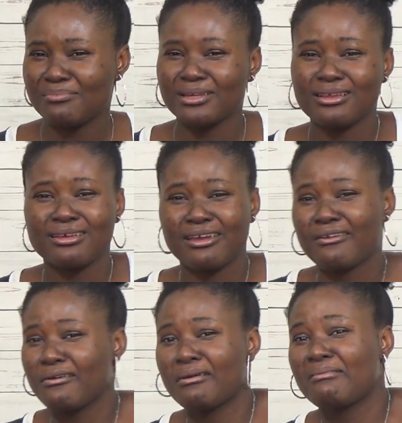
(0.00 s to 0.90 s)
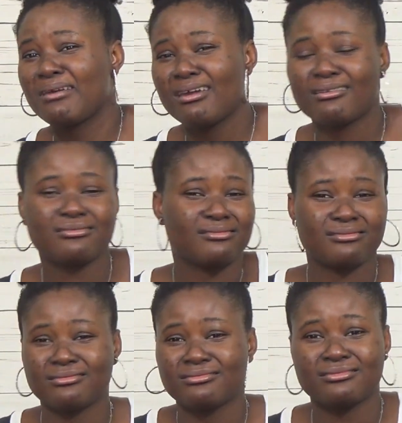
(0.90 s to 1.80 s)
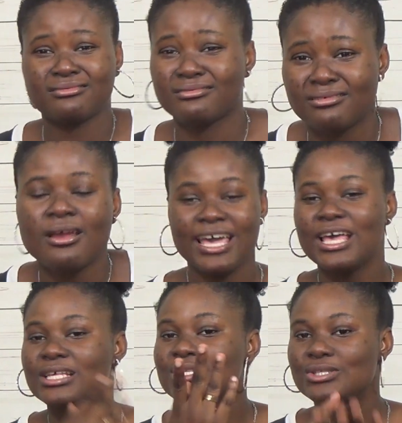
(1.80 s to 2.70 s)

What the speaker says: but not get ready.